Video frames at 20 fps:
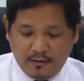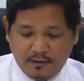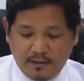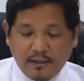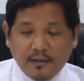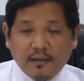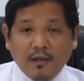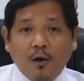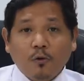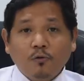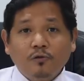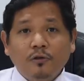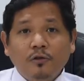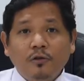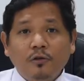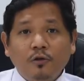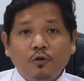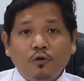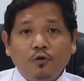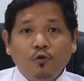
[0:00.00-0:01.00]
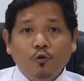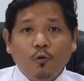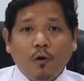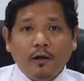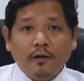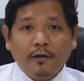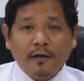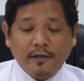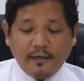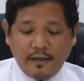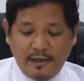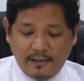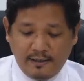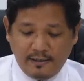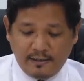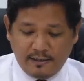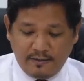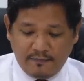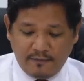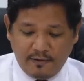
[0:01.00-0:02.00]

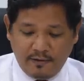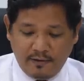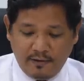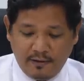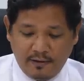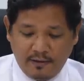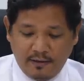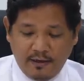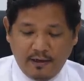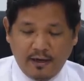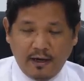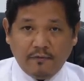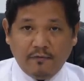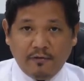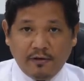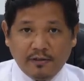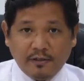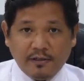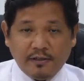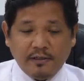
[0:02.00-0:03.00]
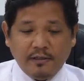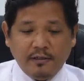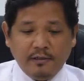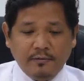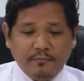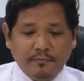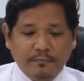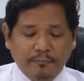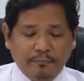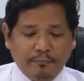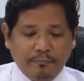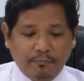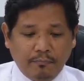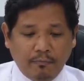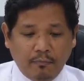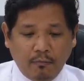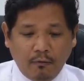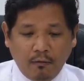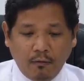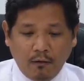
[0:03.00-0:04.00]
10,287 have registered,
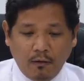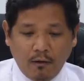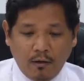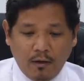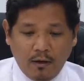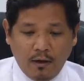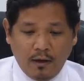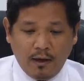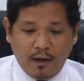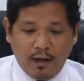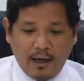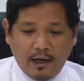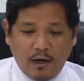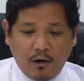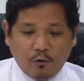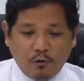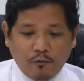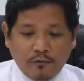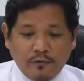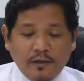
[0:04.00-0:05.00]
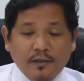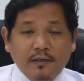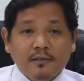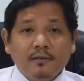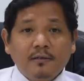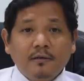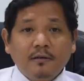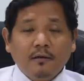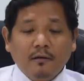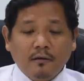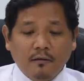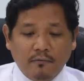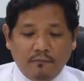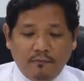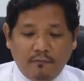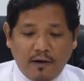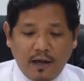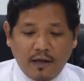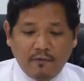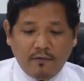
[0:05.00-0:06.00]
and out of these,
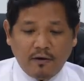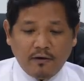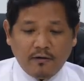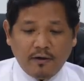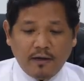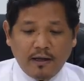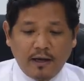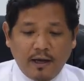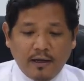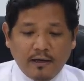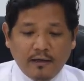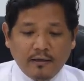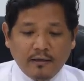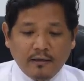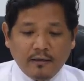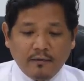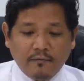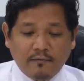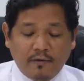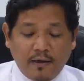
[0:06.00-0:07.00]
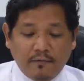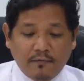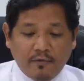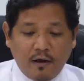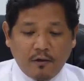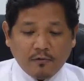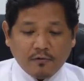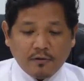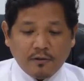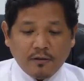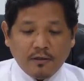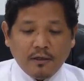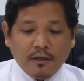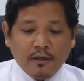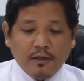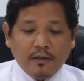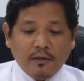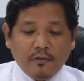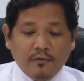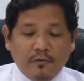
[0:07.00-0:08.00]

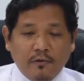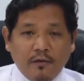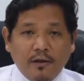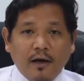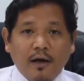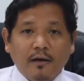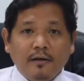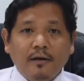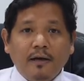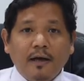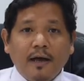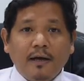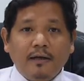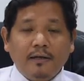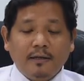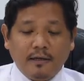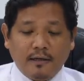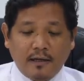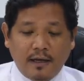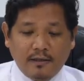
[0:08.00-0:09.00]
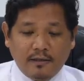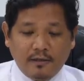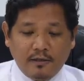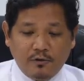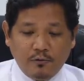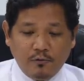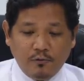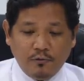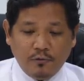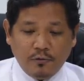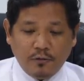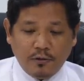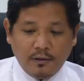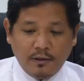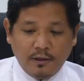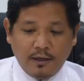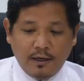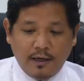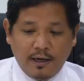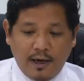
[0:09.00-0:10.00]
5,392
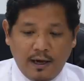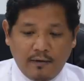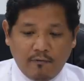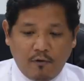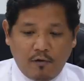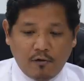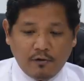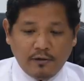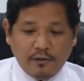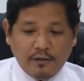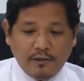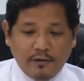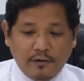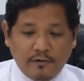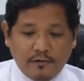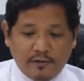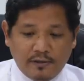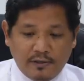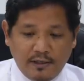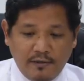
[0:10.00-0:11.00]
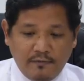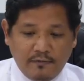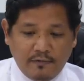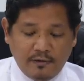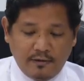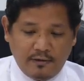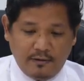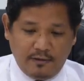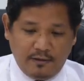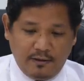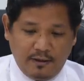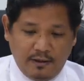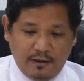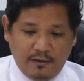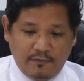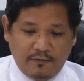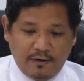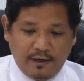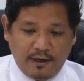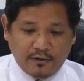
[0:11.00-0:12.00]
have already received
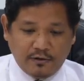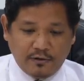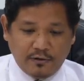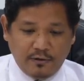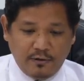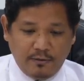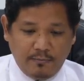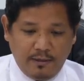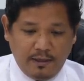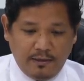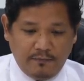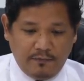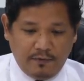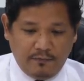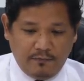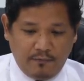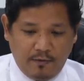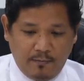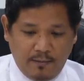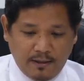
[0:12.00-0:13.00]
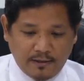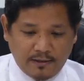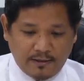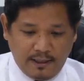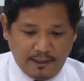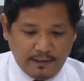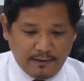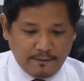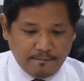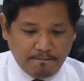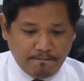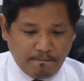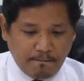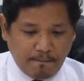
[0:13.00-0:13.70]
a financial benefit from our side.